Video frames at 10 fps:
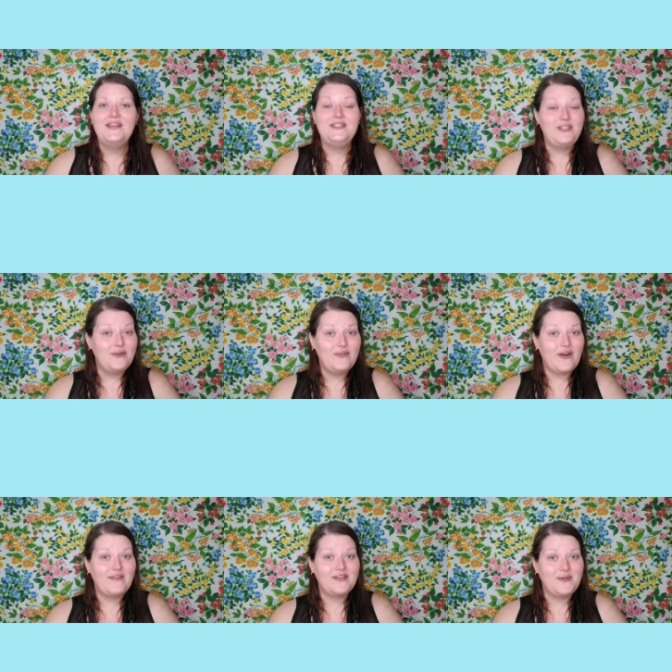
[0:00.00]
to
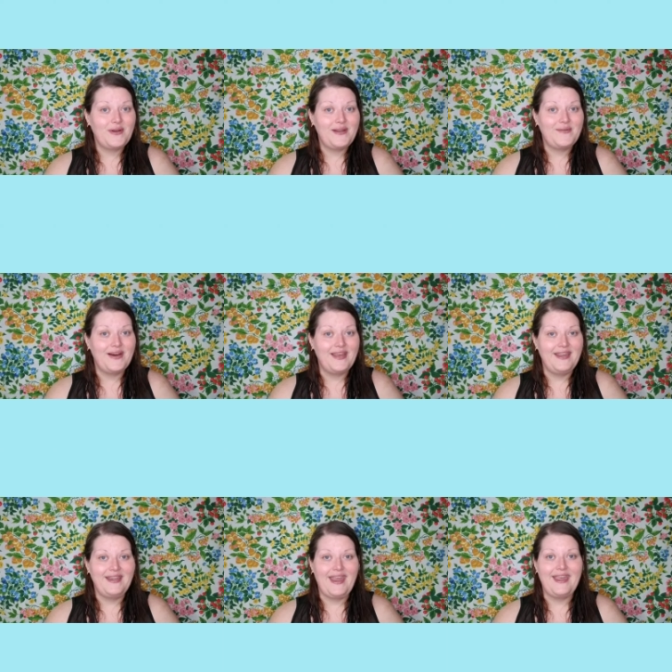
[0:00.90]
Forever
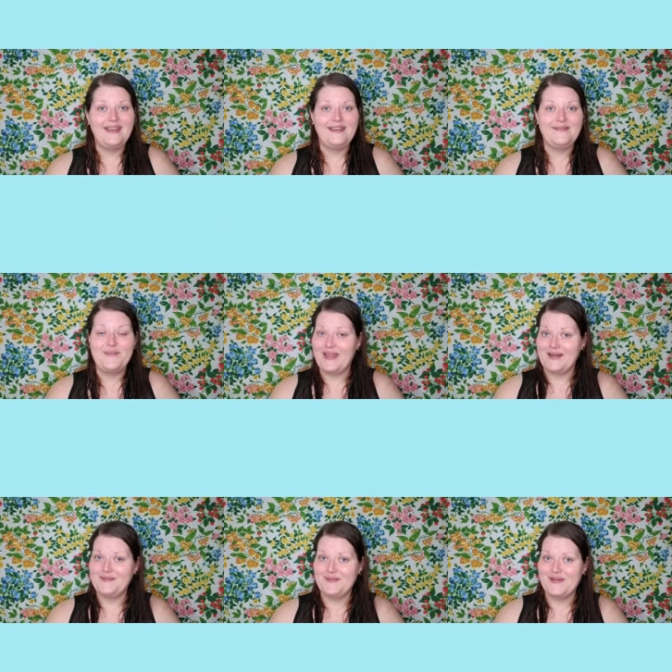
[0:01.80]
21 and pick
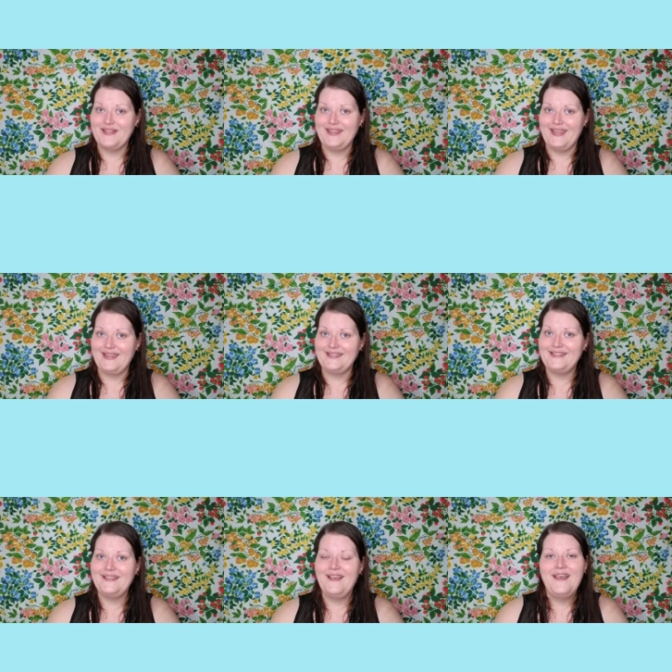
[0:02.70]
up some good
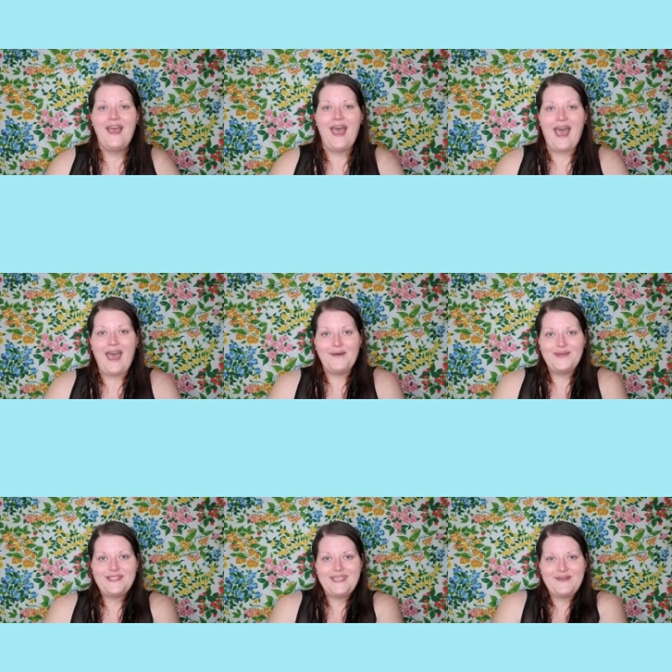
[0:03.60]
things. I
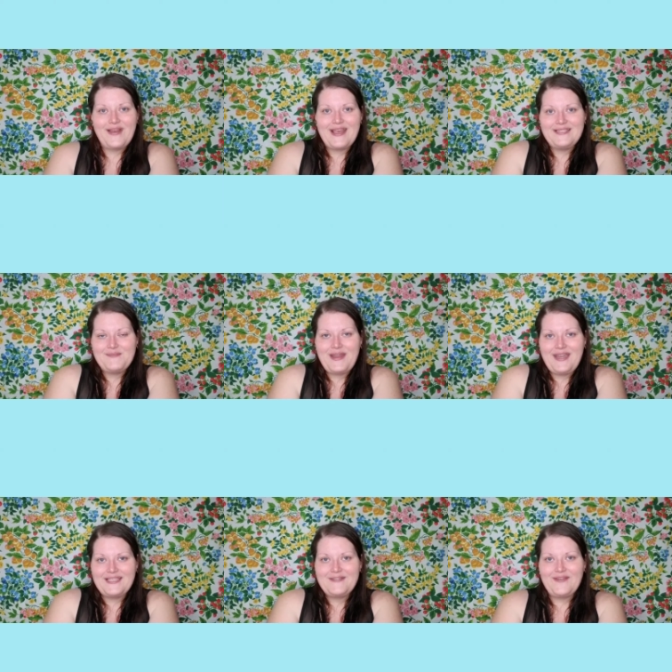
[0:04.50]
will see you guys in my
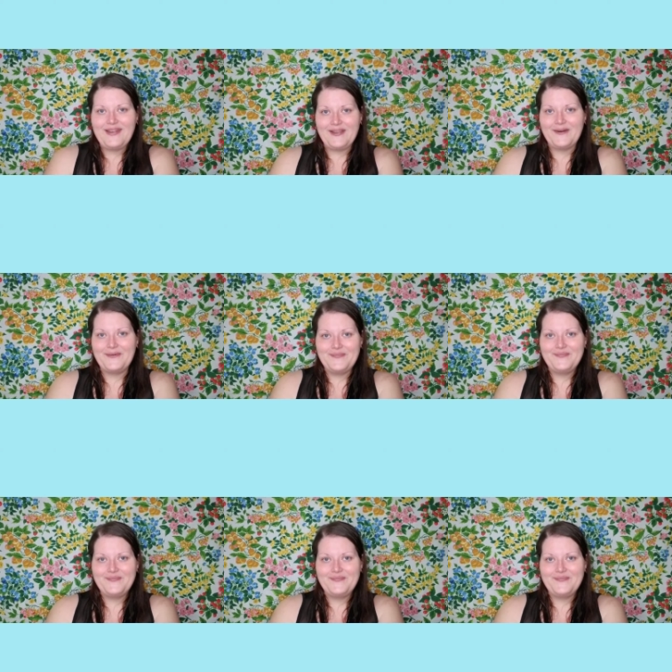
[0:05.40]
next video.